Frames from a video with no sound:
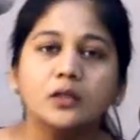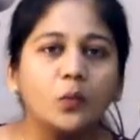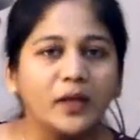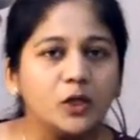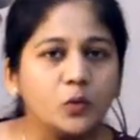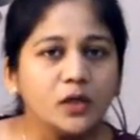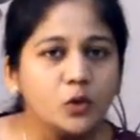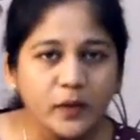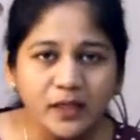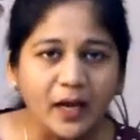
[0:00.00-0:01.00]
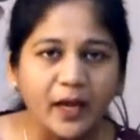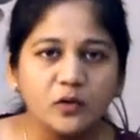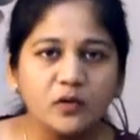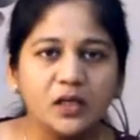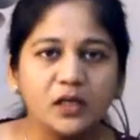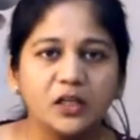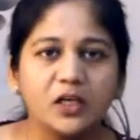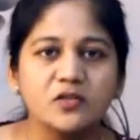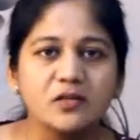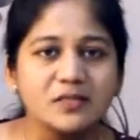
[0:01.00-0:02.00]
Now when you are doing
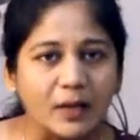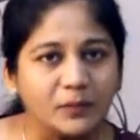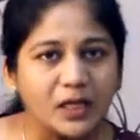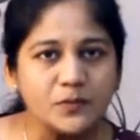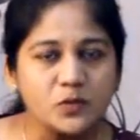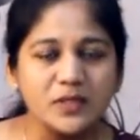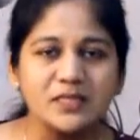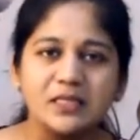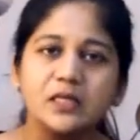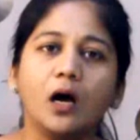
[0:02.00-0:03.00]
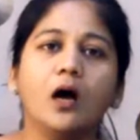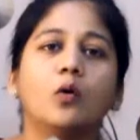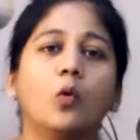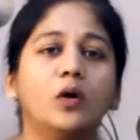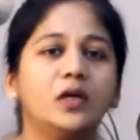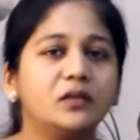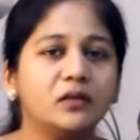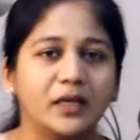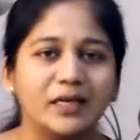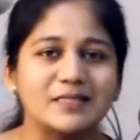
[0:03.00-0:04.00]
hydrodelineation, sometimes we see a golden
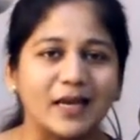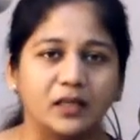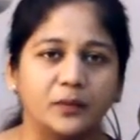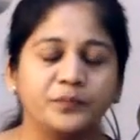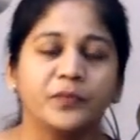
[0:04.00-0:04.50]
ring sign,